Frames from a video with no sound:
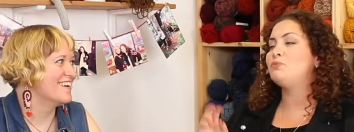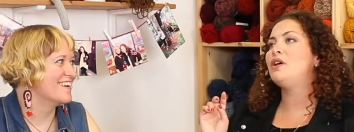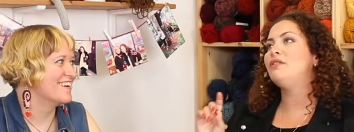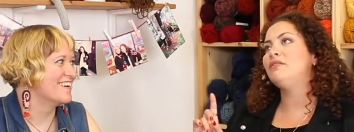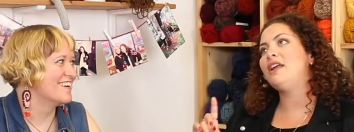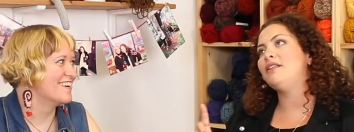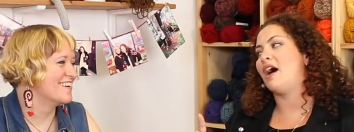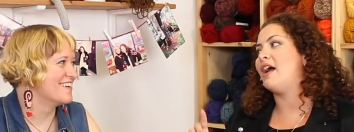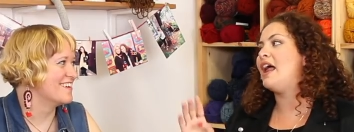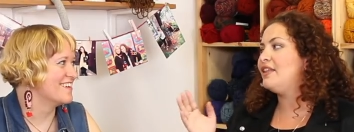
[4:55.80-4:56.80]
Speaker 1: well, not a
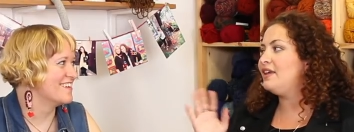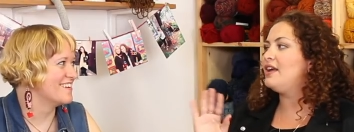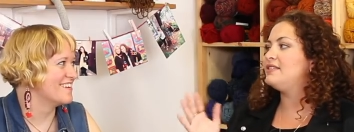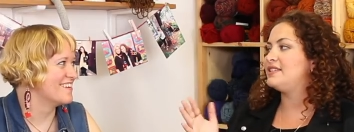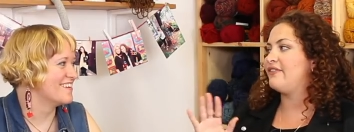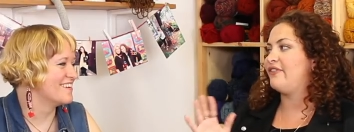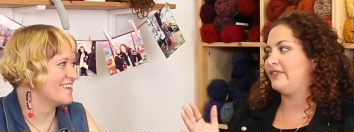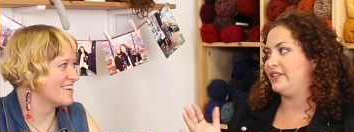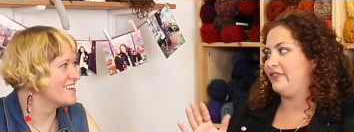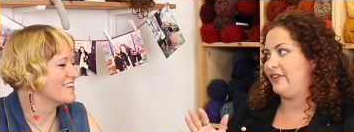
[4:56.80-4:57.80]
lot. I think I'd say
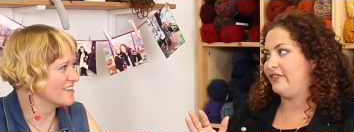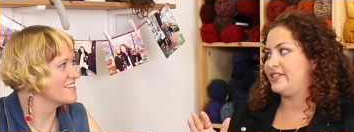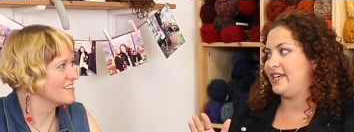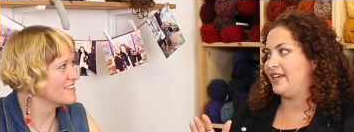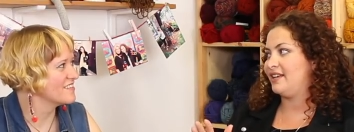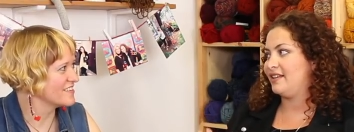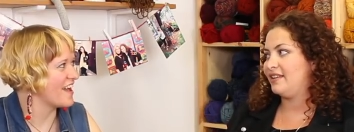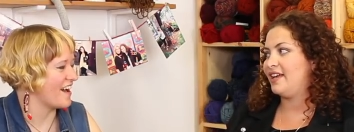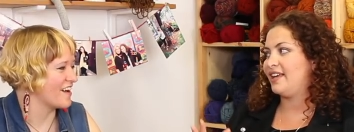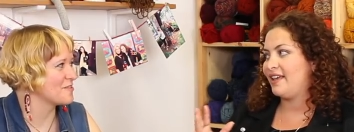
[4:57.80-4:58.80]
fifty fifty. Yeah.
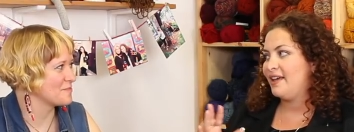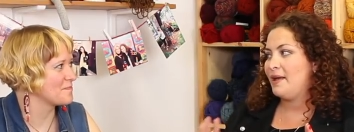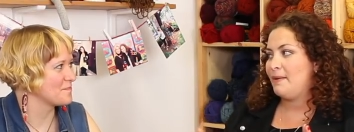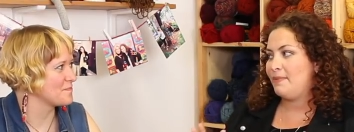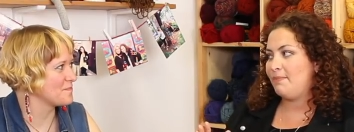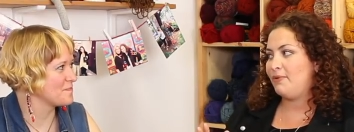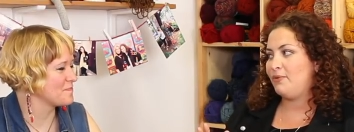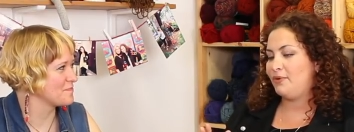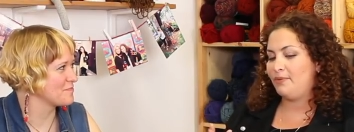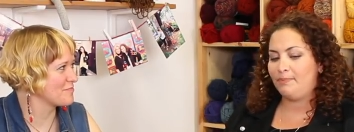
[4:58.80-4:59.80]
Like, people
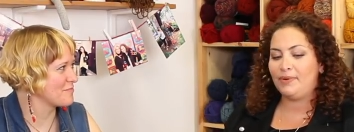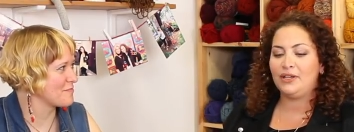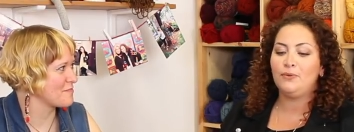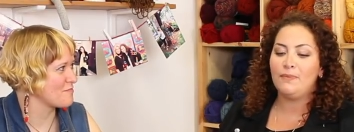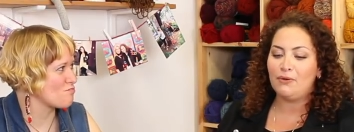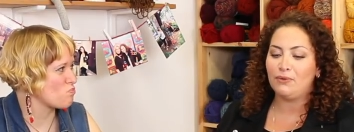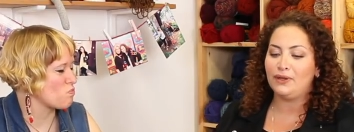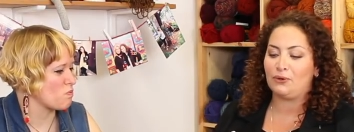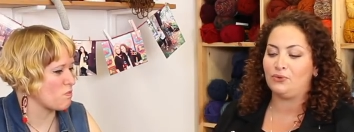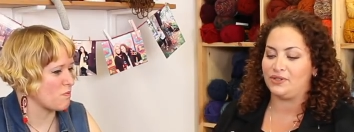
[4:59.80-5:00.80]
will, but you make really cool